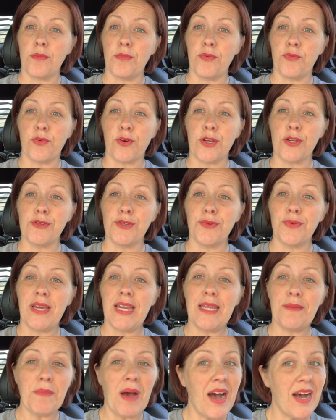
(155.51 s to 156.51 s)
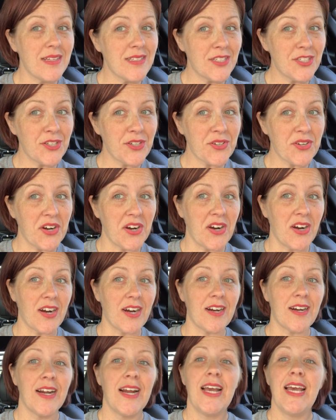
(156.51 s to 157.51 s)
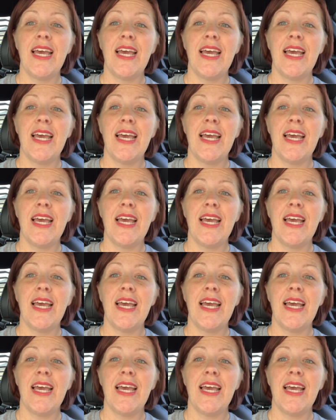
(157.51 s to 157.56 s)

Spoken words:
before you do any mods to your car.